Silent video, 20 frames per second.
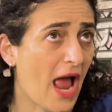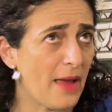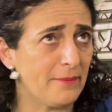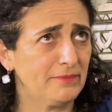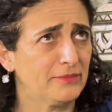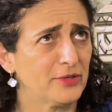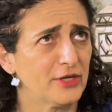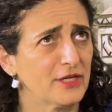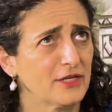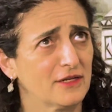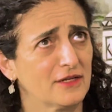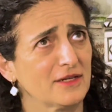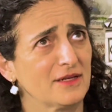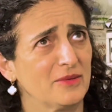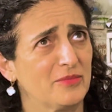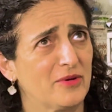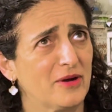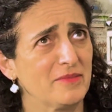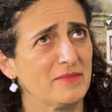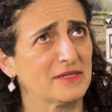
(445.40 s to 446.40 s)
I'm pretty good at
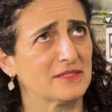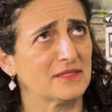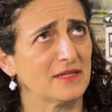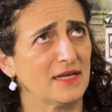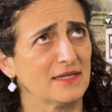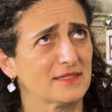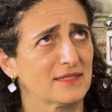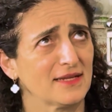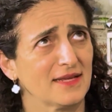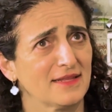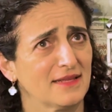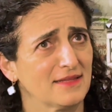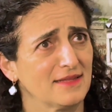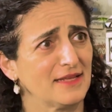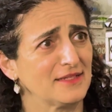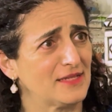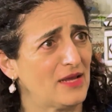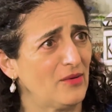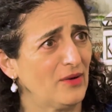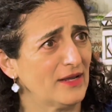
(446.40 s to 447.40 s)
compartmentalizing. I think
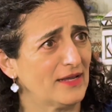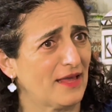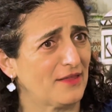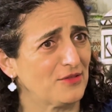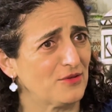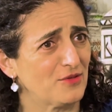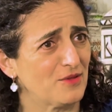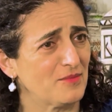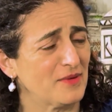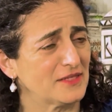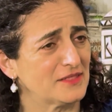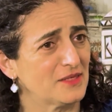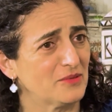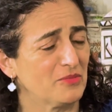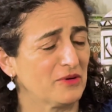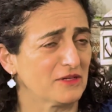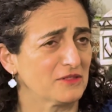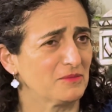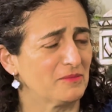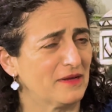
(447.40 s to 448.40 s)
that's how I get through the messy parts.